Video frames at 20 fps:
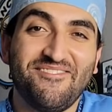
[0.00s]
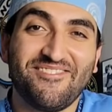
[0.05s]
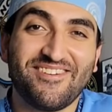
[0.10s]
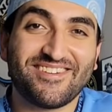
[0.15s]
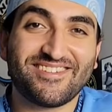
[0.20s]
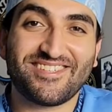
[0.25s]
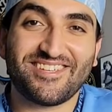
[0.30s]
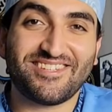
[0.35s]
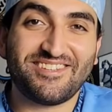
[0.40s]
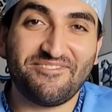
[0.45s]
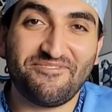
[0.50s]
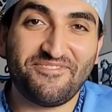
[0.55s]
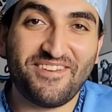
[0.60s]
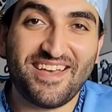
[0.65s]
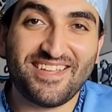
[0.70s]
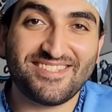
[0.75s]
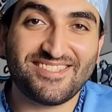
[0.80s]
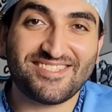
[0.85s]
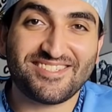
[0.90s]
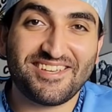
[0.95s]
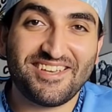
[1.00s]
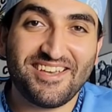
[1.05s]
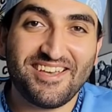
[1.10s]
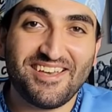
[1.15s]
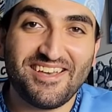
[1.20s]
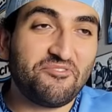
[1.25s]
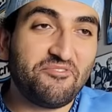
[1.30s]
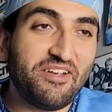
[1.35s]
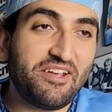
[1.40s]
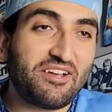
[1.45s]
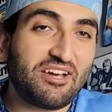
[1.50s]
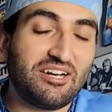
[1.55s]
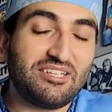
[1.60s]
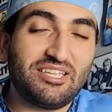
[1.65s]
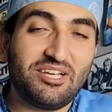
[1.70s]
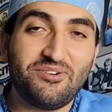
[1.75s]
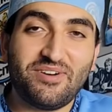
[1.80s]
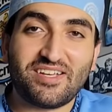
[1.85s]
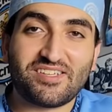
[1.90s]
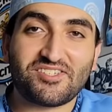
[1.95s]
Where's the defense? Rico
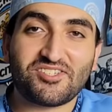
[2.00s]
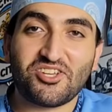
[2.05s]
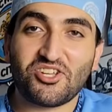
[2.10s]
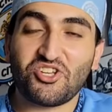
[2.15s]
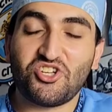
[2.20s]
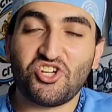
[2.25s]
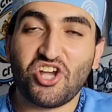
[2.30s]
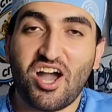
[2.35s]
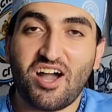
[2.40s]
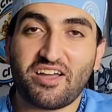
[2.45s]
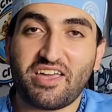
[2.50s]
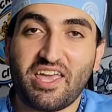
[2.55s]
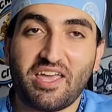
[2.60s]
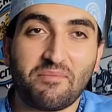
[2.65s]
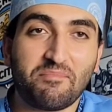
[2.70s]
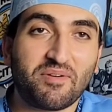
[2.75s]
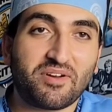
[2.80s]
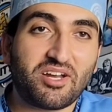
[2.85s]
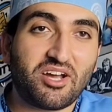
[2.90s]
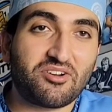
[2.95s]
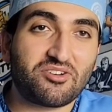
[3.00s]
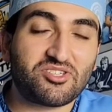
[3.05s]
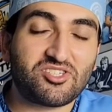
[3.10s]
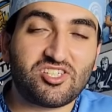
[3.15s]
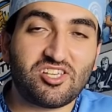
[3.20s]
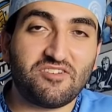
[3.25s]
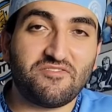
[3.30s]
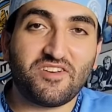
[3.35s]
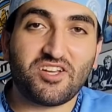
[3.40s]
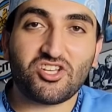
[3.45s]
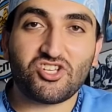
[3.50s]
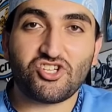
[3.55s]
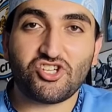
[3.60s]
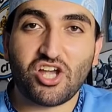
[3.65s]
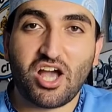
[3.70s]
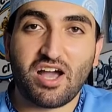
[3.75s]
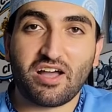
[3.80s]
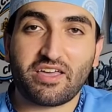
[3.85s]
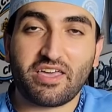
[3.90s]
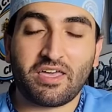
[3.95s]
Lewis jogging. Bernardo Silva
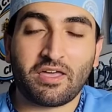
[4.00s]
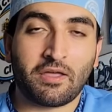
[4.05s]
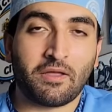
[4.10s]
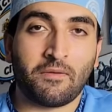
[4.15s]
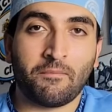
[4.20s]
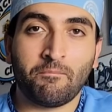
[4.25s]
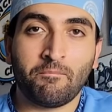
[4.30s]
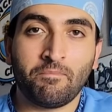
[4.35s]
jogging.